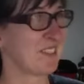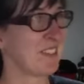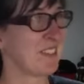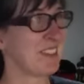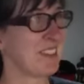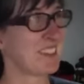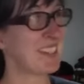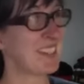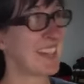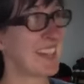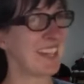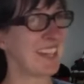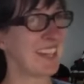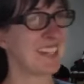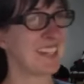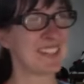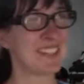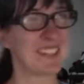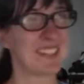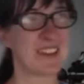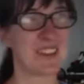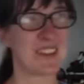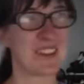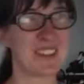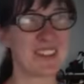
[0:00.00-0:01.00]
related.
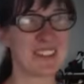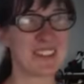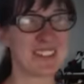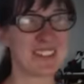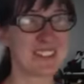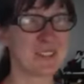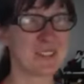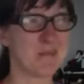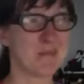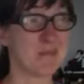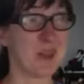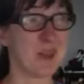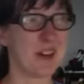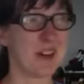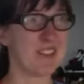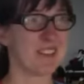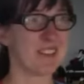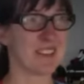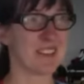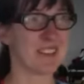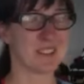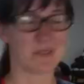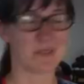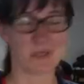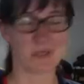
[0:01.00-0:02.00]
So there's some
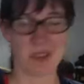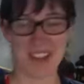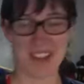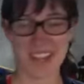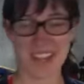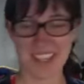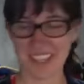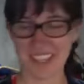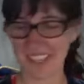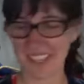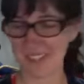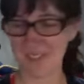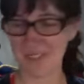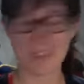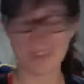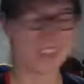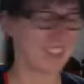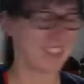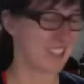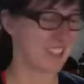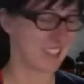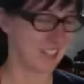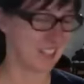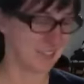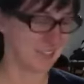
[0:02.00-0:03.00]
bottles of wine and fun
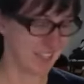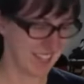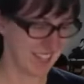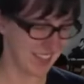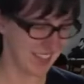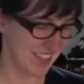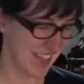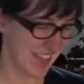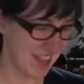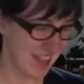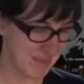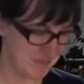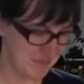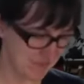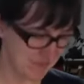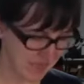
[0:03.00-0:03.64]
stuff like that.